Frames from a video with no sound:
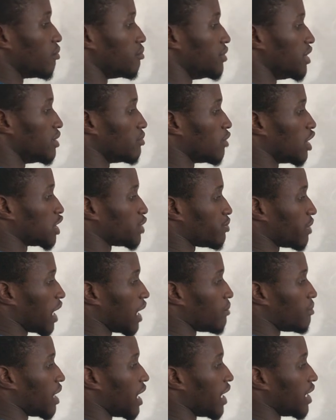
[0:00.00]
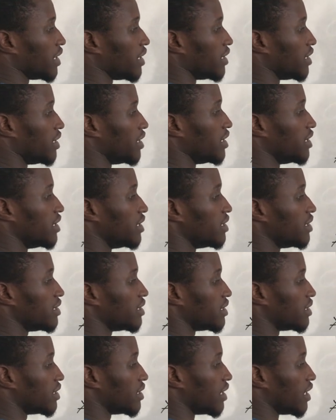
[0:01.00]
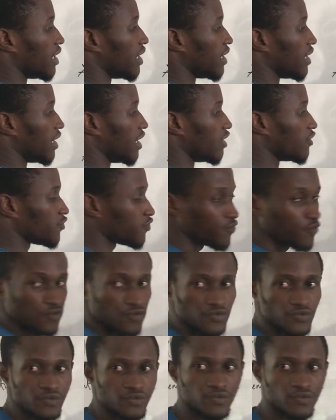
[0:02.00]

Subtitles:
B multiplied by E, F.